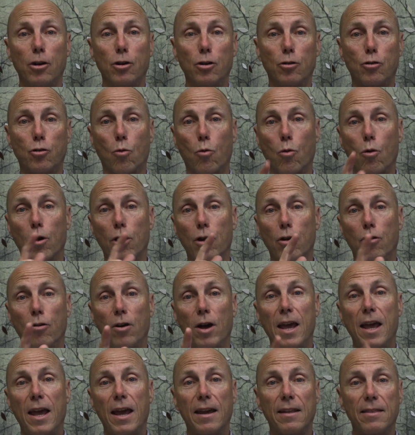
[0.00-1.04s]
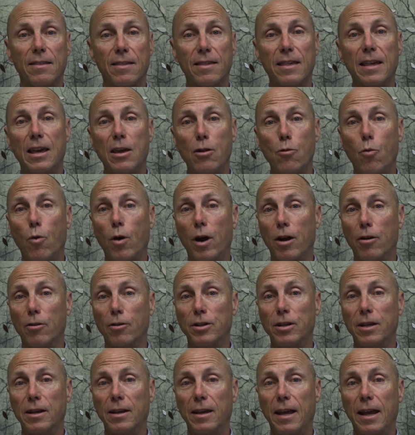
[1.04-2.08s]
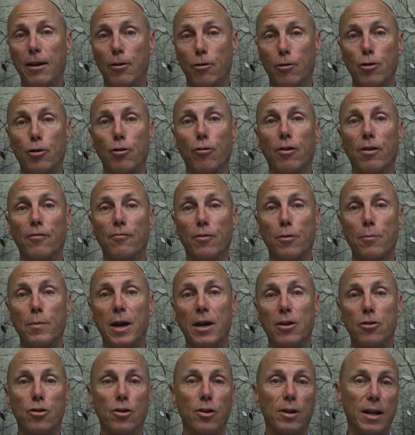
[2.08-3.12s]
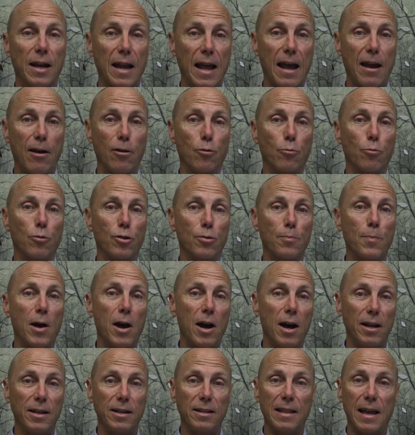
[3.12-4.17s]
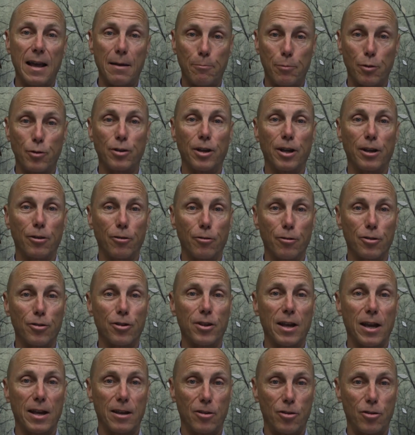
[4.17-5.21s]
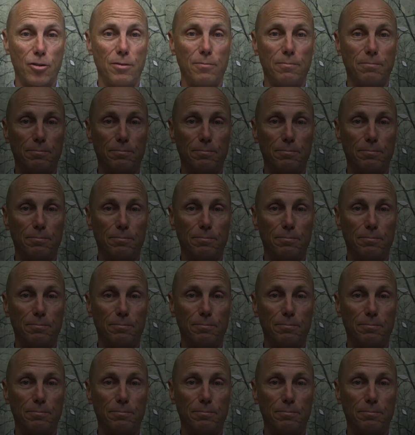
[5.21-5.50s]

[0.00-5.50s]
tutorial and see where to enter your information and how to respond to that particular section.